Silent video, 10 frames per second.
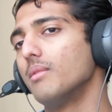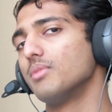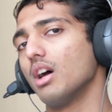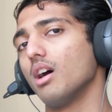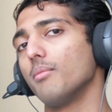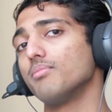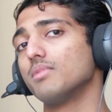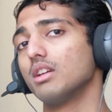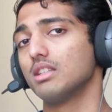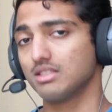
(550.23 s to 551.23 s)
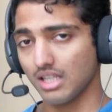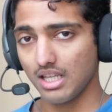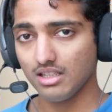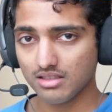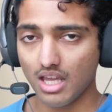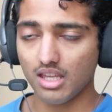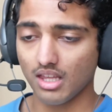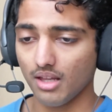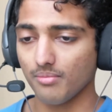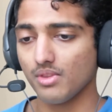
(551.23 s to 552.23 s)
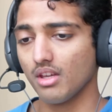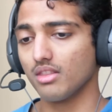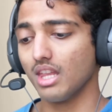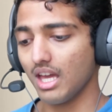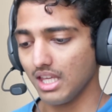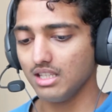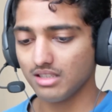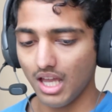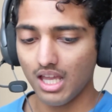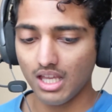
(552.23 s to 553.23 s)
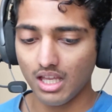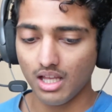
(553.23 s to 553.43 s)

So in saying that, there is a